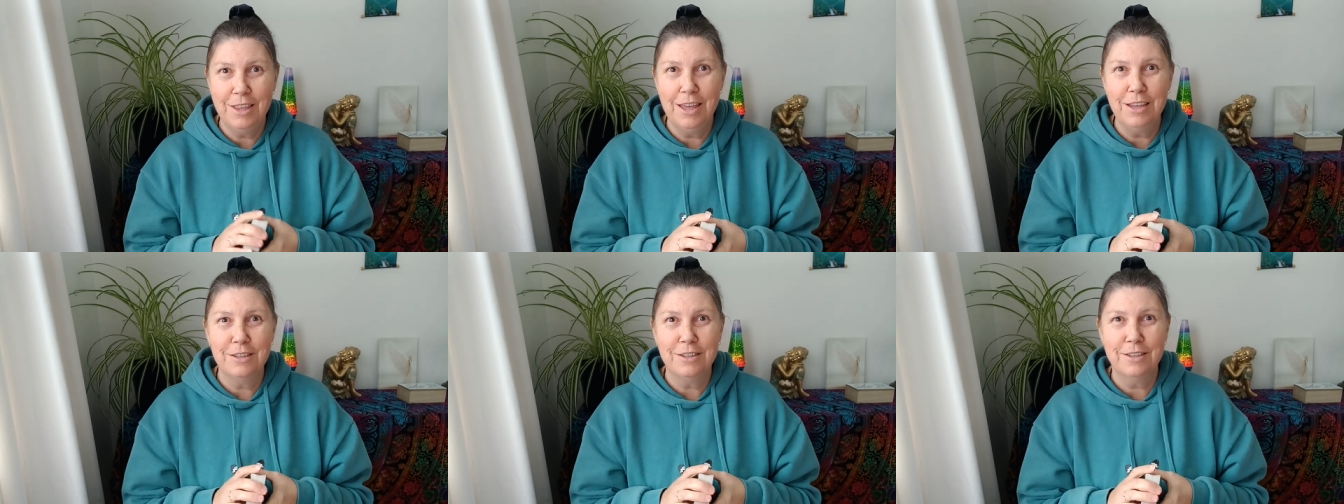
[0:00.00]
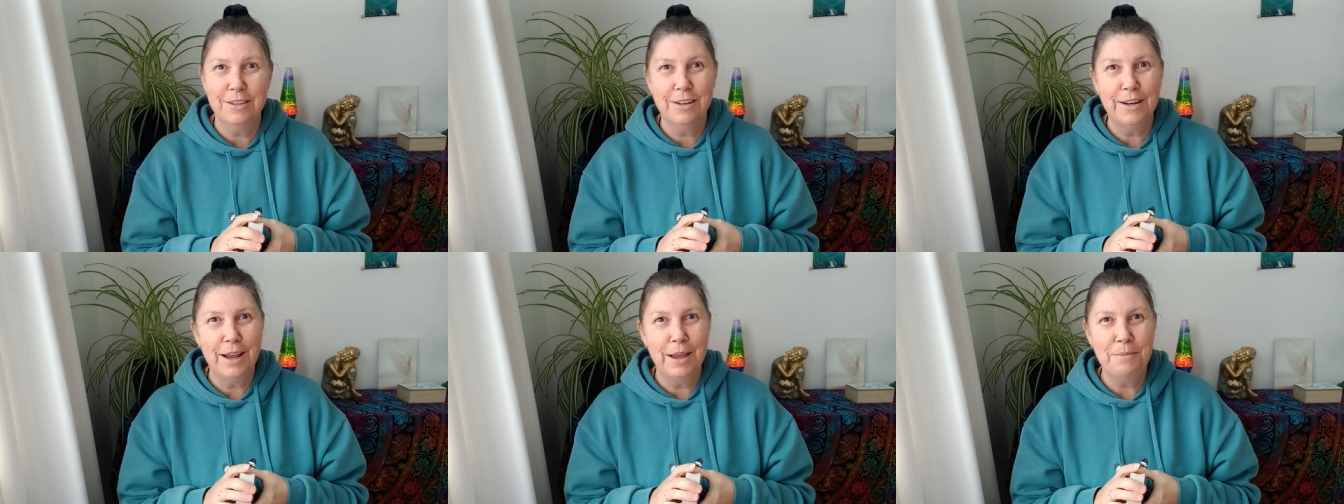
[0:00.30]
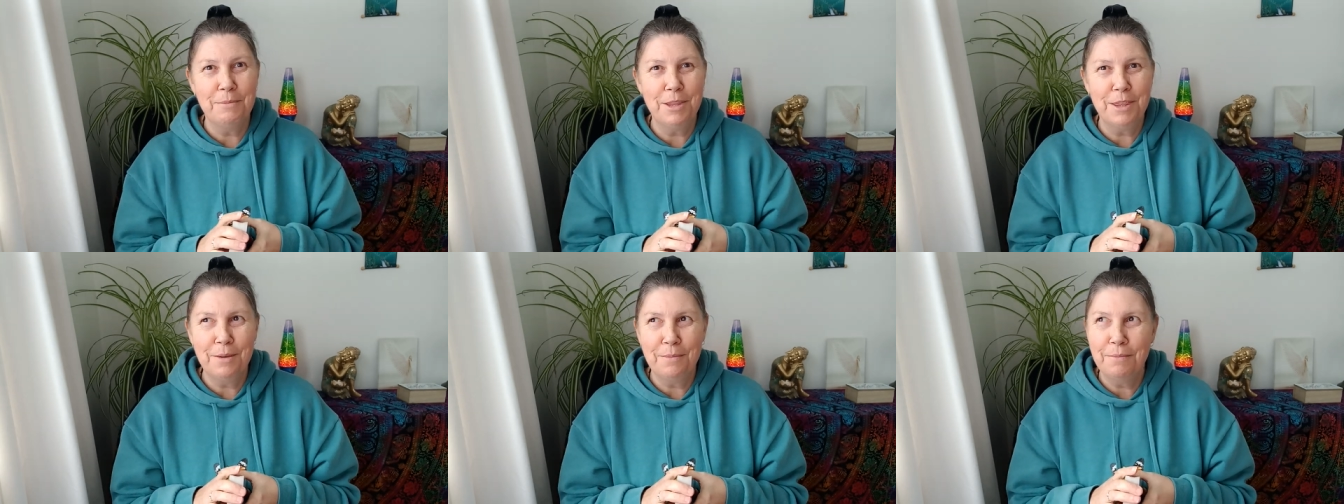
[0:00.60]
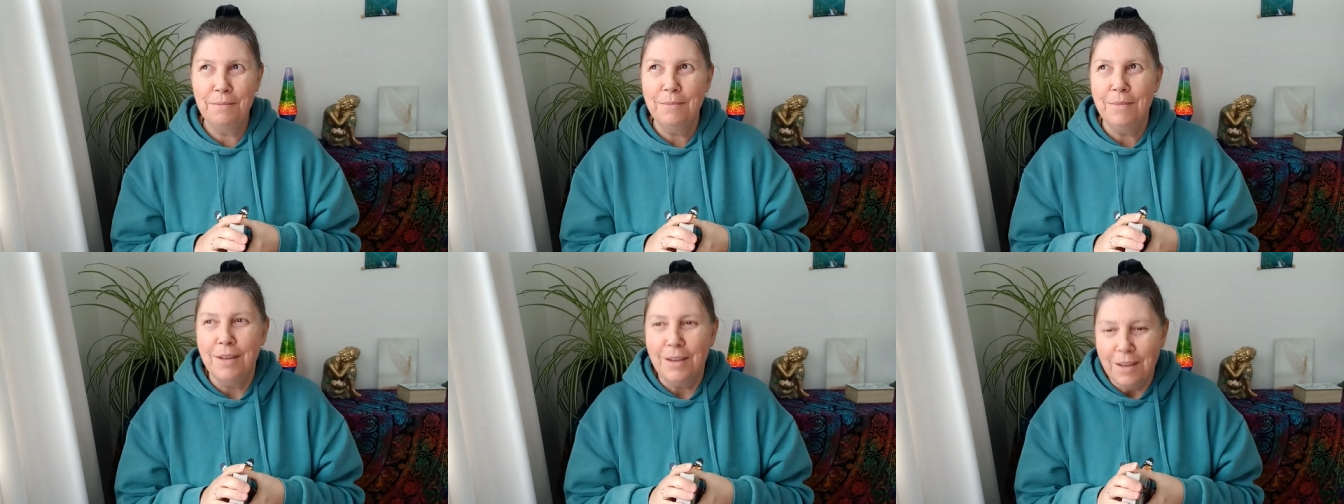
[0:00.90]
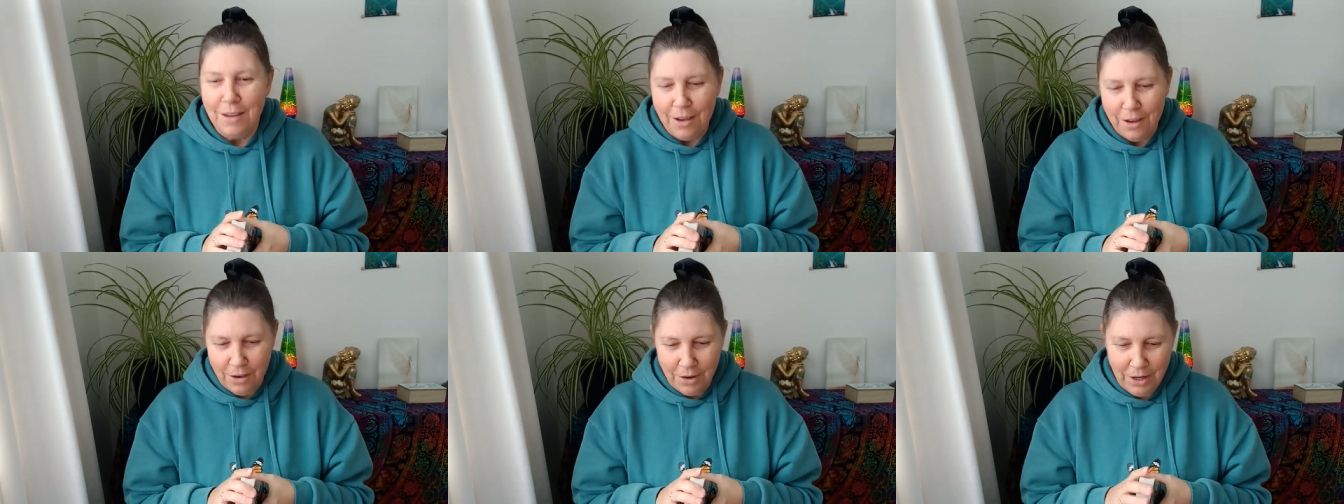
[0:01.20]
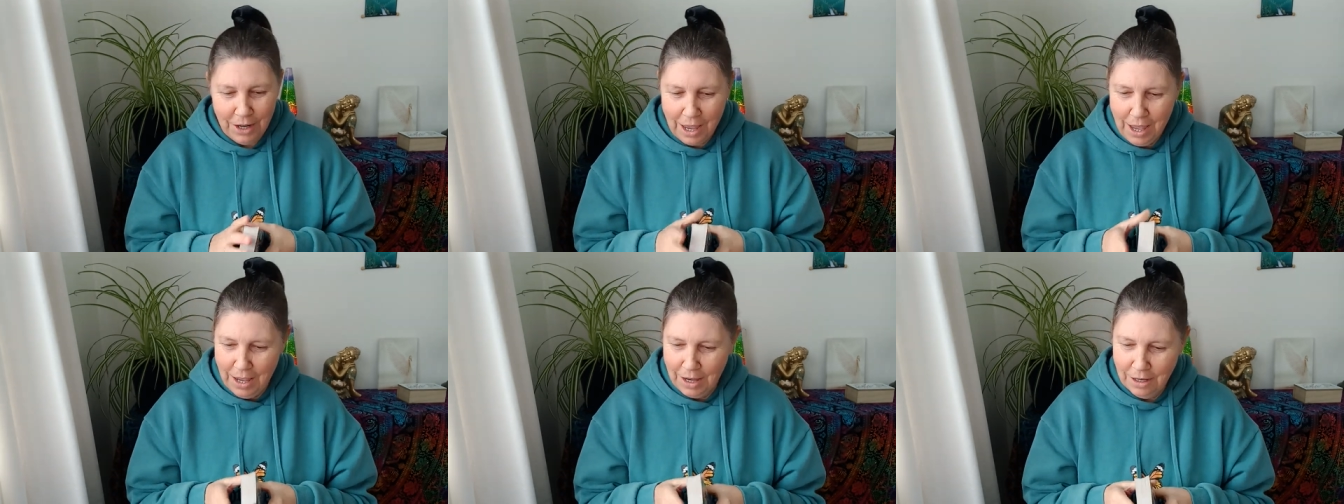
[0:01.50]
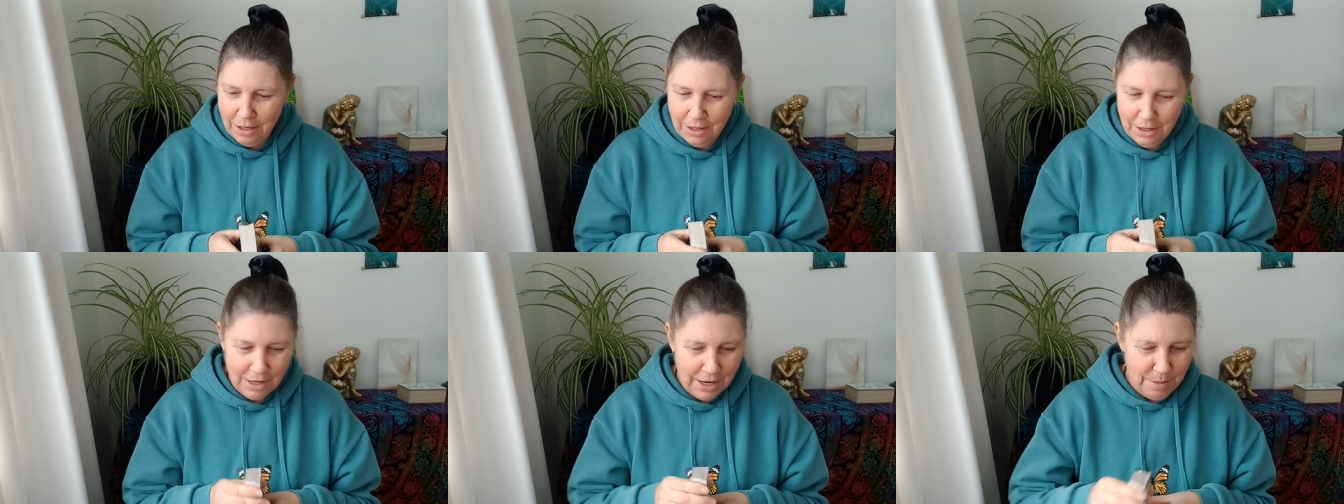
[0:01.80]
That's the name of them.
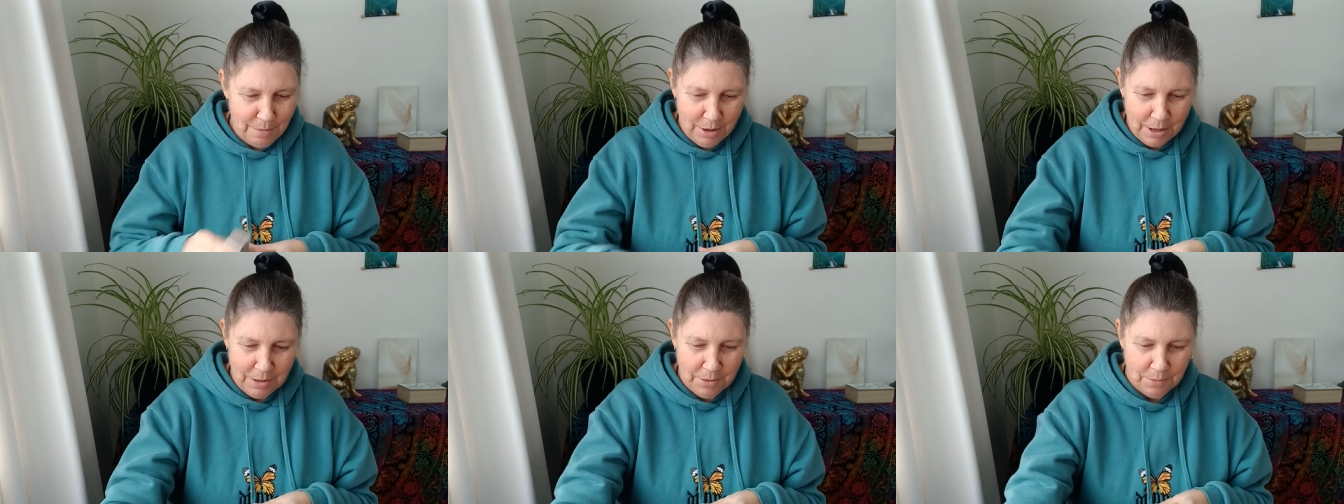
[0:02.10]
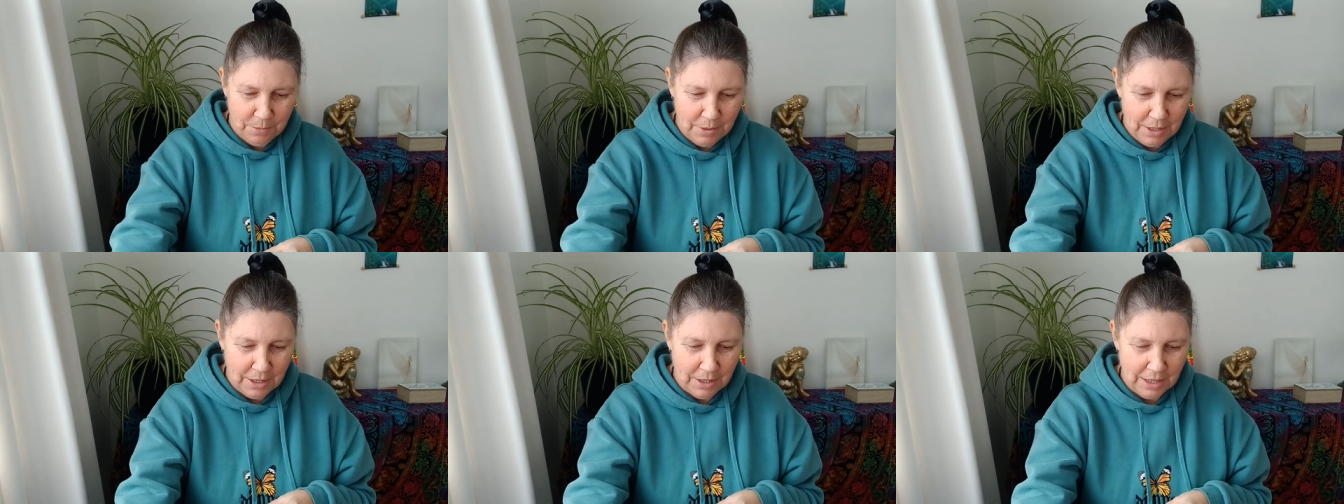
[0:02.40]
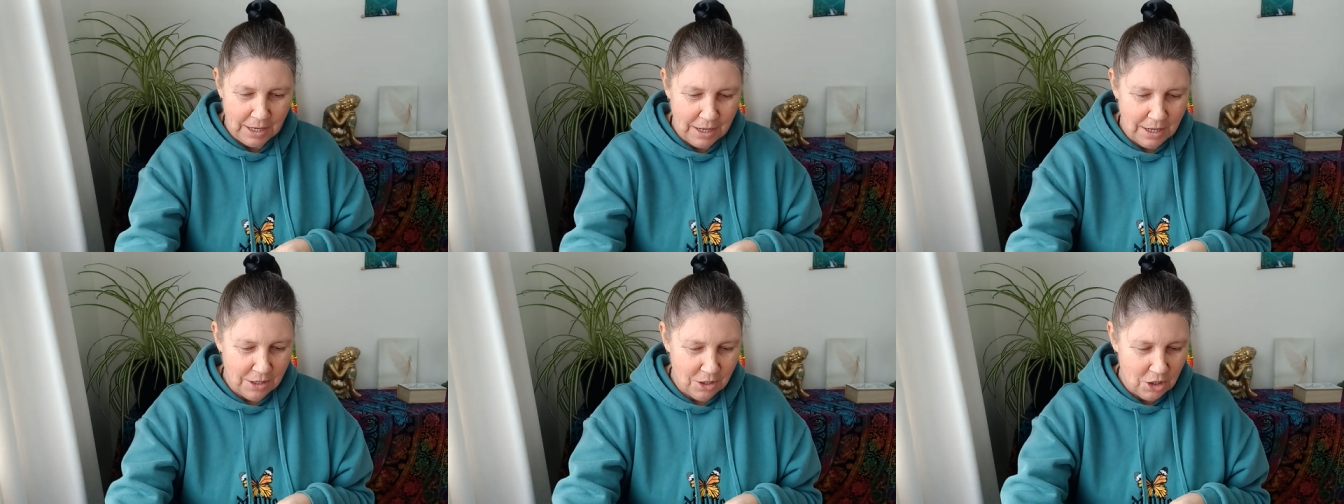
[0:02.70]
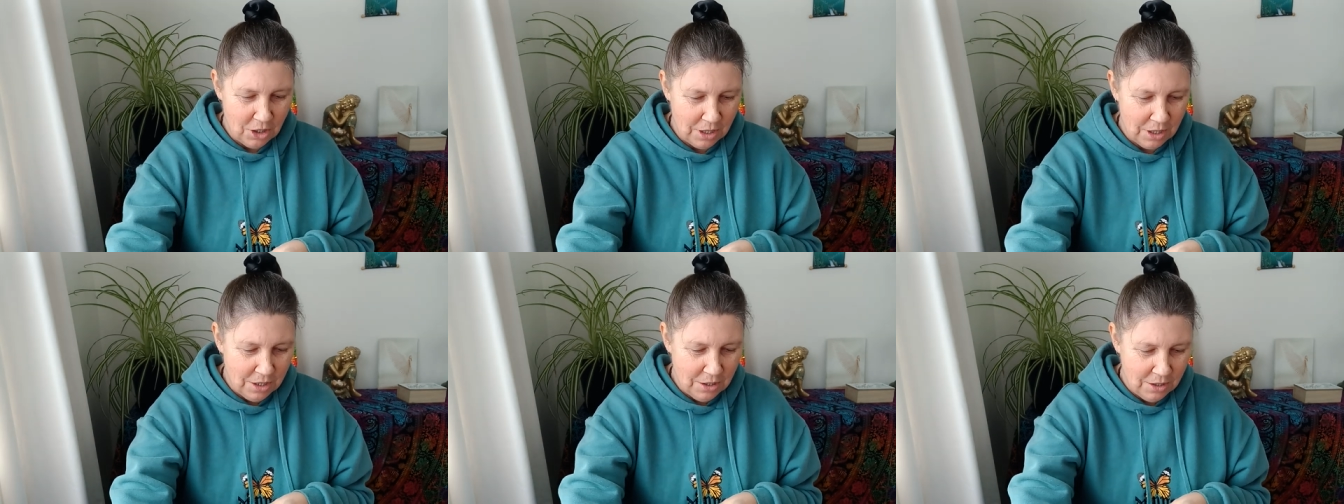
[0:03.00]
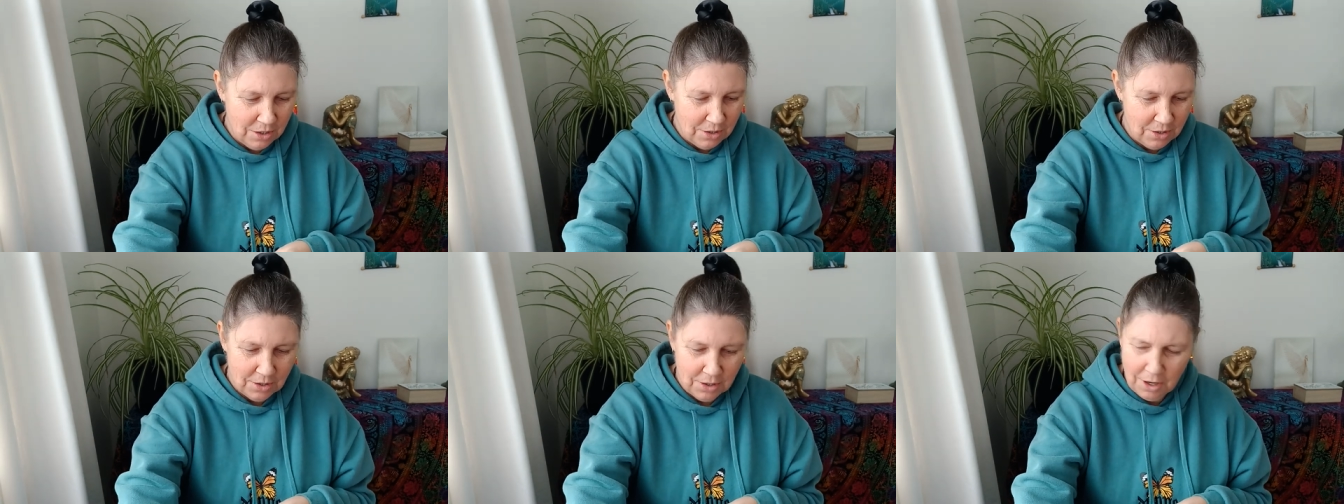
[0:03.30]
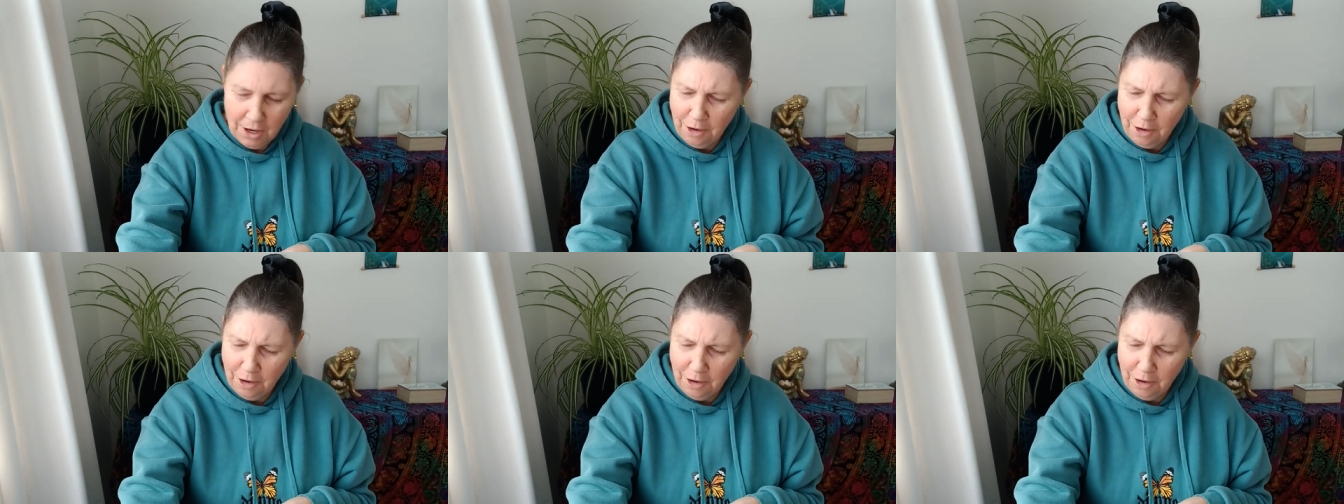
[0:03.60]
Okay, Libra, we're going to get into this.